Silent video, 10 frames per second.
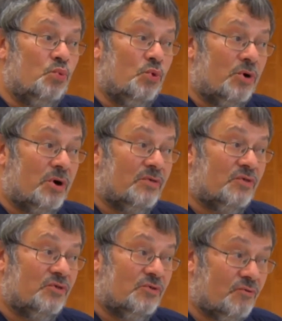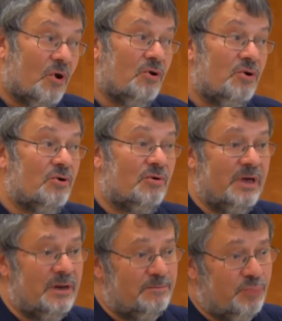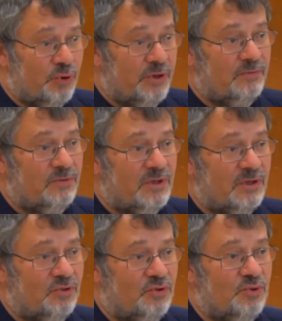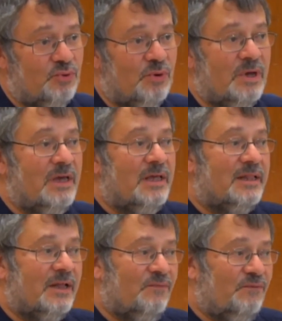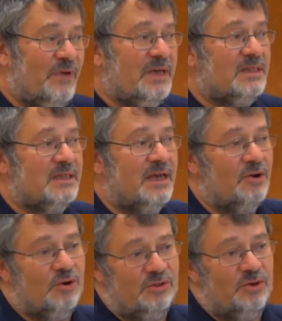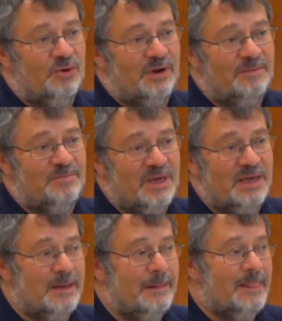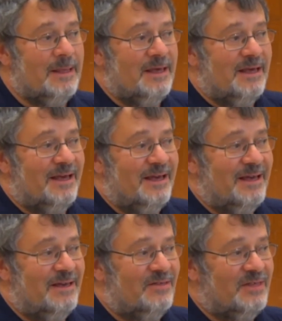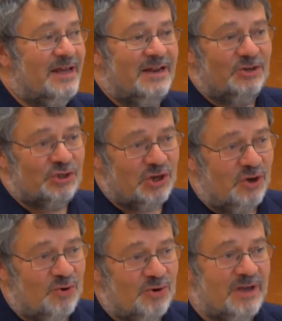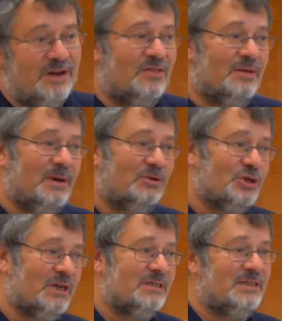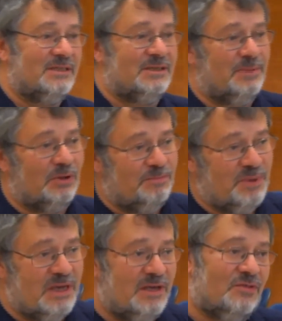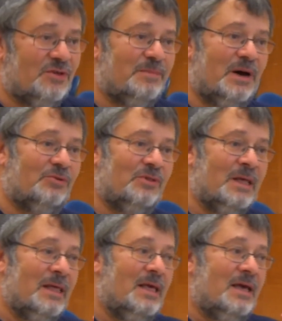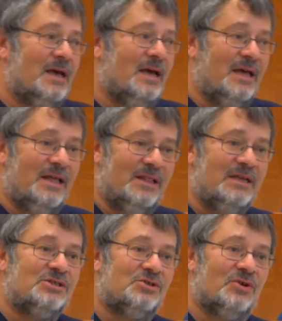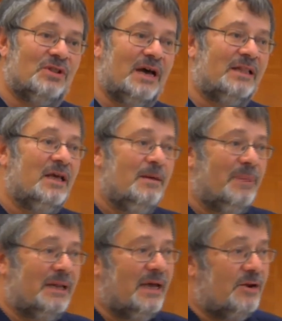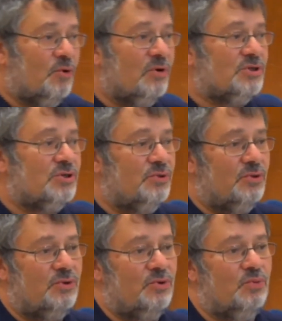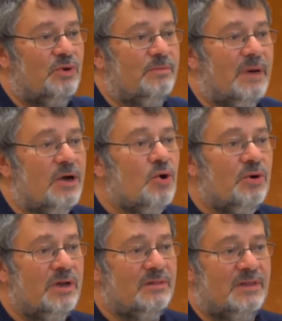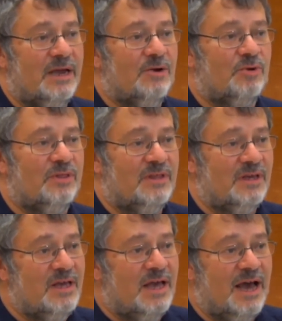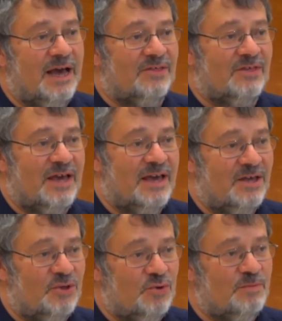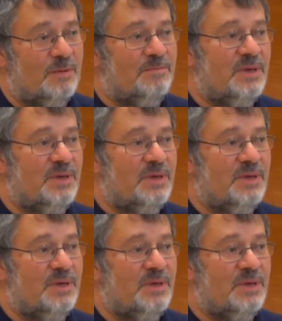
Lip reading: were stronger in pointing to that faith cannot only be said in slogans about justice, about peace, about this or that, but had also to do with my own integrity as a human